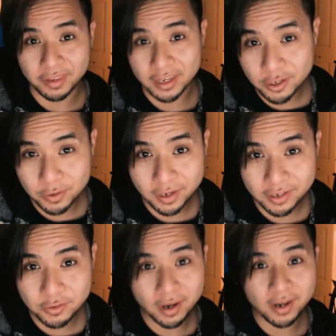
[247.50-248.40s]
Thank
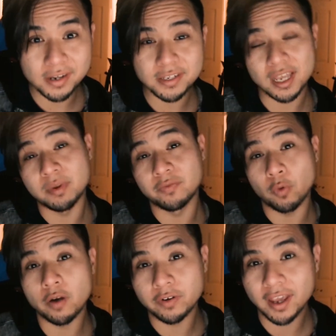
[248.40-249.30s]
you again, you guys,
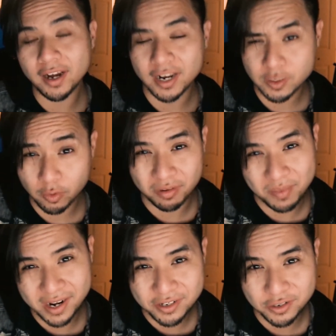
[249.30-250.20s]
and before I forget, I
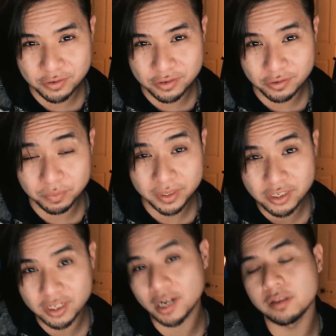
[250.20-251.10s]
just want to remind you
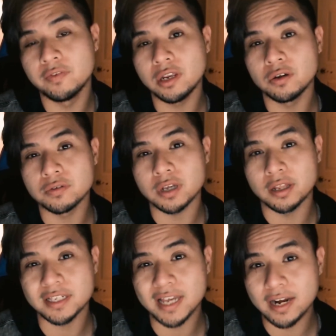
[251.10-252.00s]
to please check out the
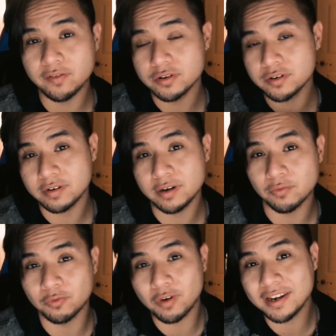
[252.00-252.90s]
videos on the side of your
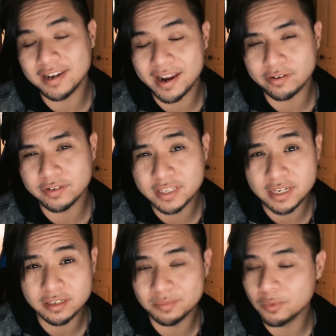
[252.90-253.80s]
screen right
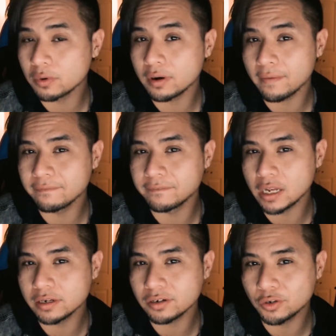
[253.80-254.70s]
now to see some more
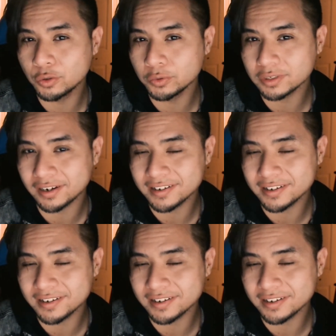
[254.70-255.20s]
fun, cool